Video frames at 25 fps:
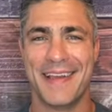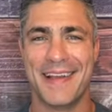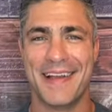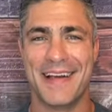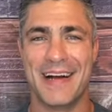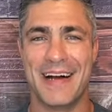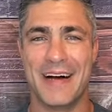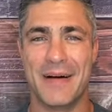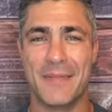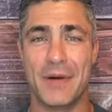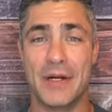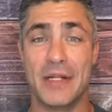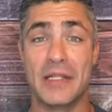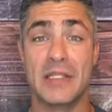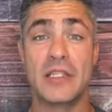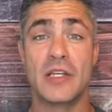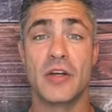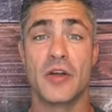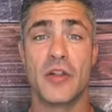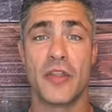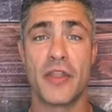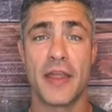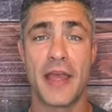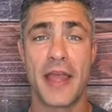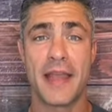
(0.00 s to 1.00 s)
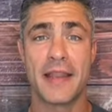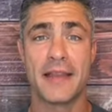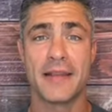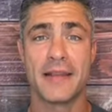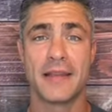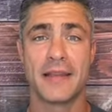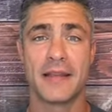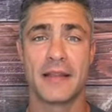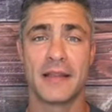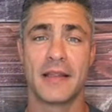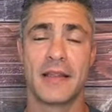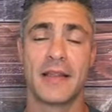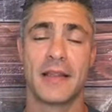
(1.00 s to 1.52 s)
Um, until then,
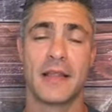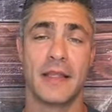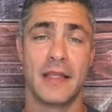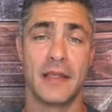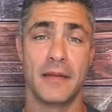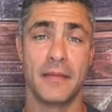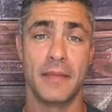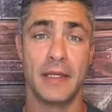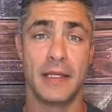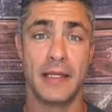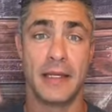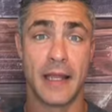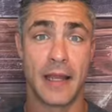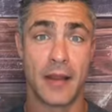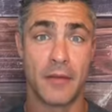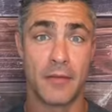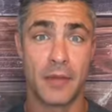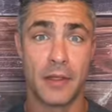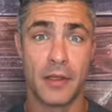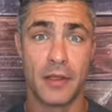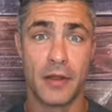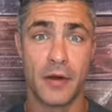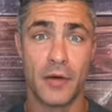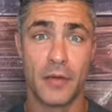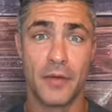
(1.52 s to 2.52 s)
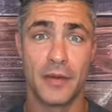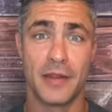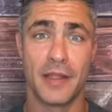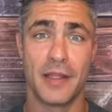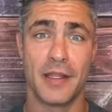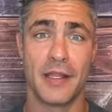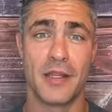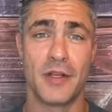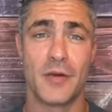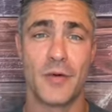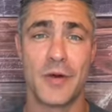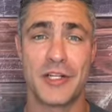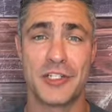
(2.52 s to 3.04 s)
hit me down below with
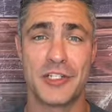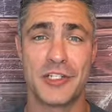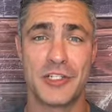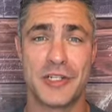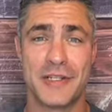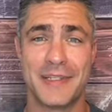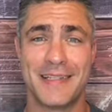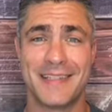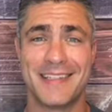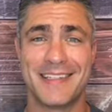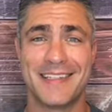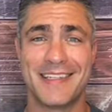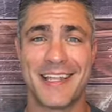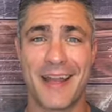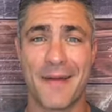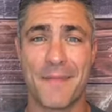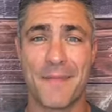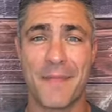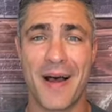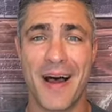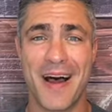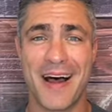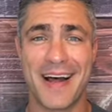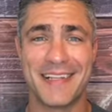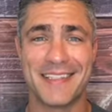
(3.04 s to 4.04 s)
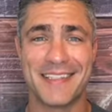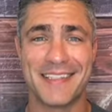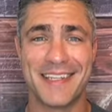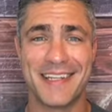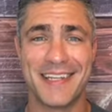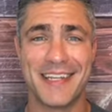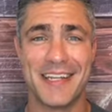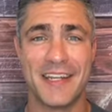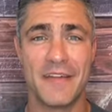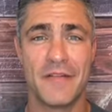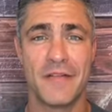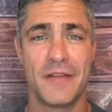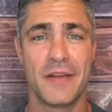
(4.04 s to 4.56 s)
any questions. Stay
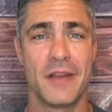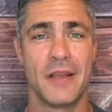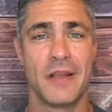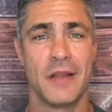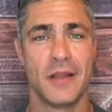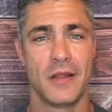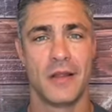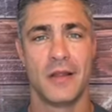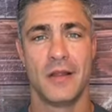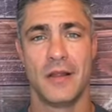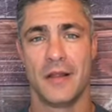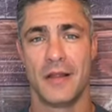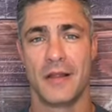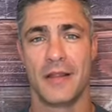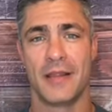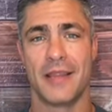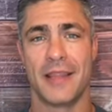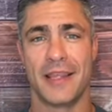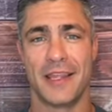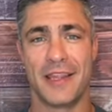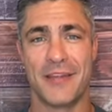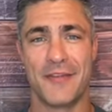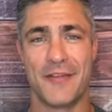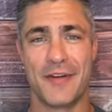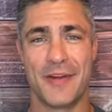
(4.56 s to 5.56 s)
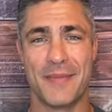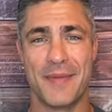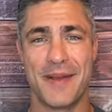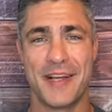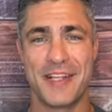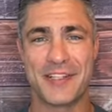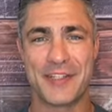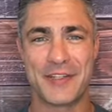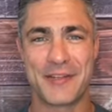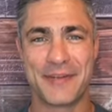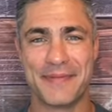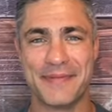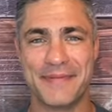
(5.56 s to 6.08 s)
positive. Thank you very
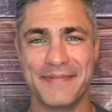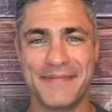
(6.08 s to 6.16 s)
much.